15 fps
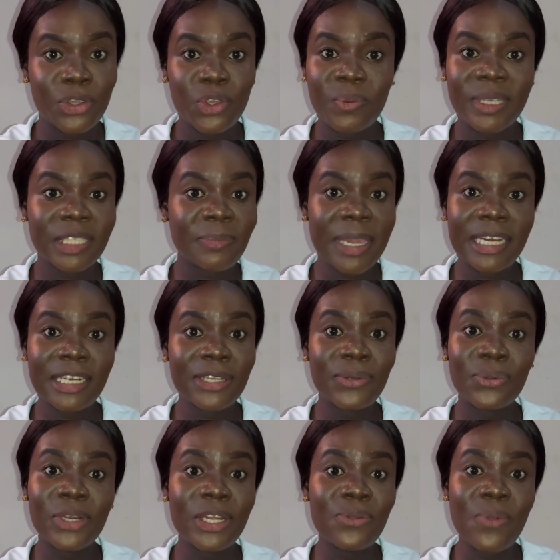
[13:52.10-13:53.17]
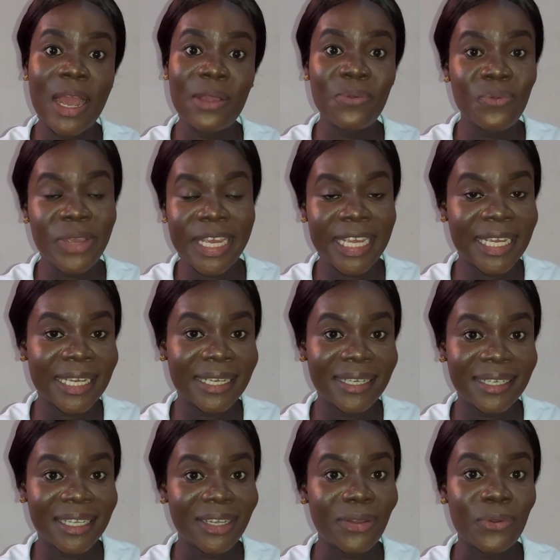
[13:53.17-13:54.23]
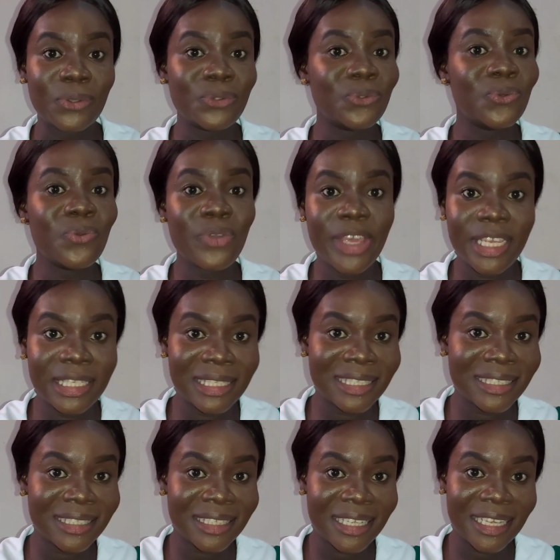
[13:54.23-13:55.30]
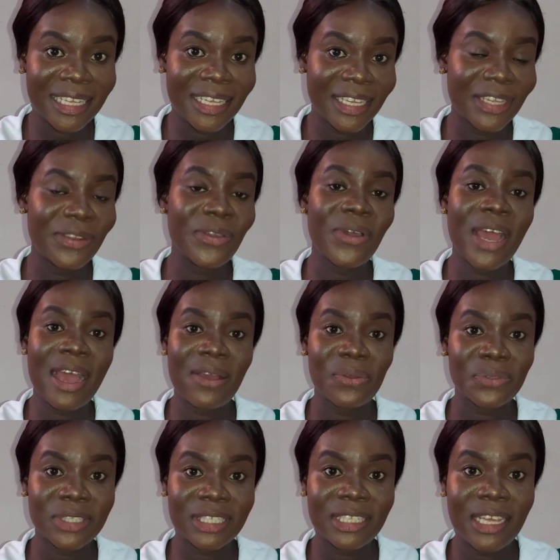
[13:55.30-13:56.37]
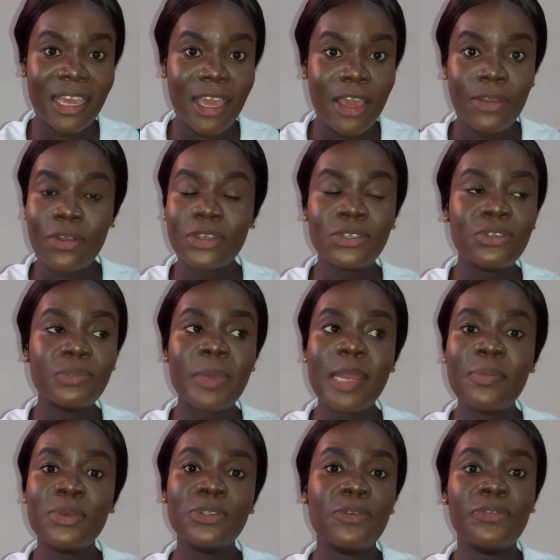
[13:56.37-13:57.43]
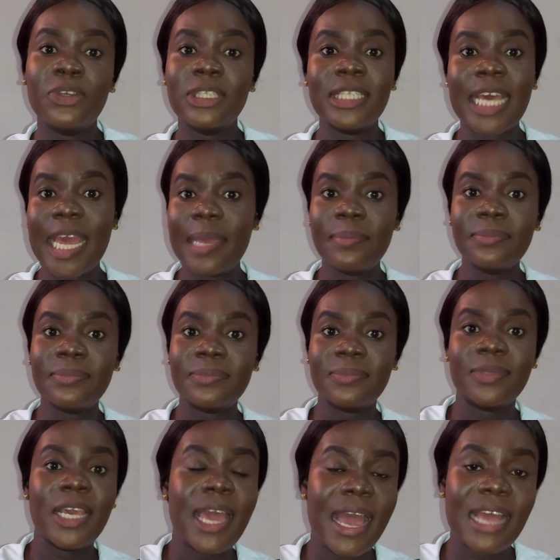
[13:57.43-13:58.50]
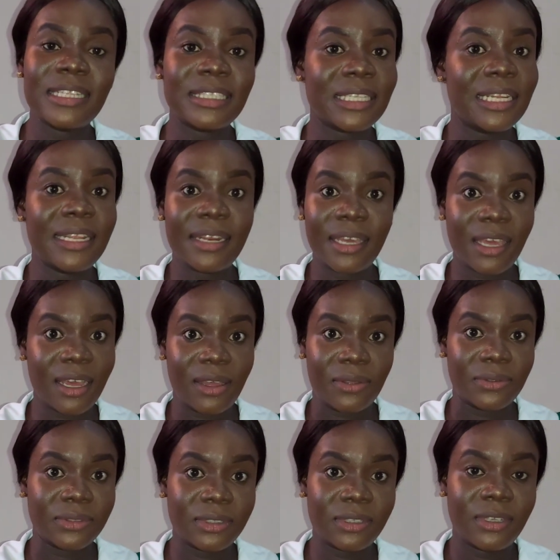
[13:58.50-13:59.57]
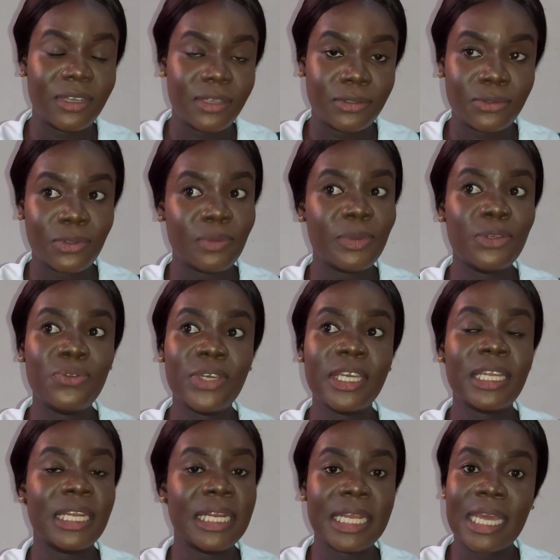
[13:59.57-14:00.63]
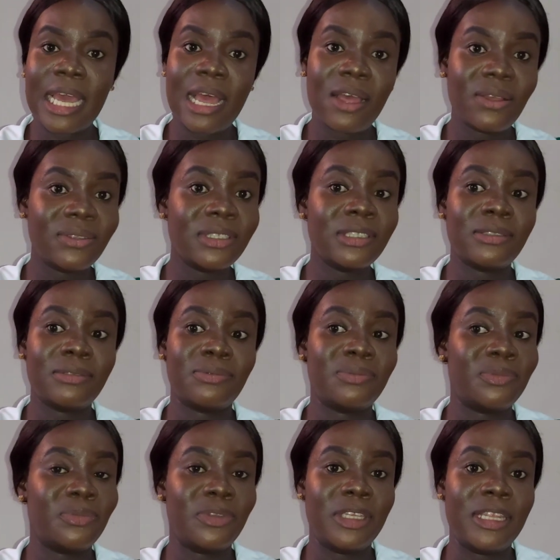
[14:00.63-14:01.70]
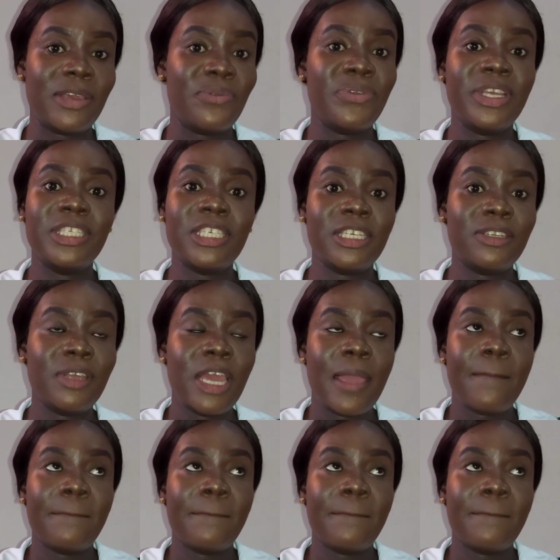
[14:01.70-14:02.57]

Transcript: you'll be spending only 1 week or 2 weeks in your house, because you spend most of your time at clinicals. So you'll be doing clinicals in the region,